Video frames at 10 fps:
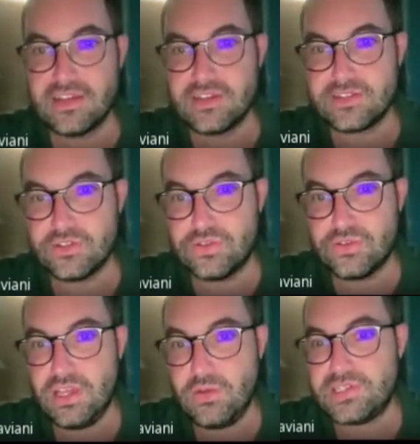So
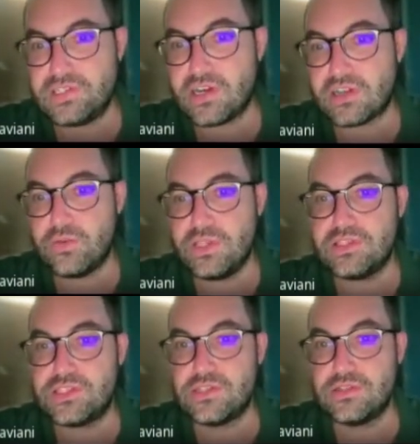today we start with
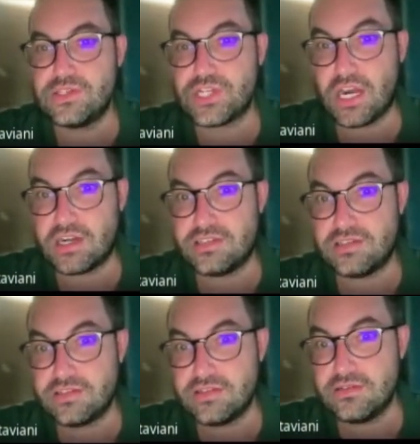charts,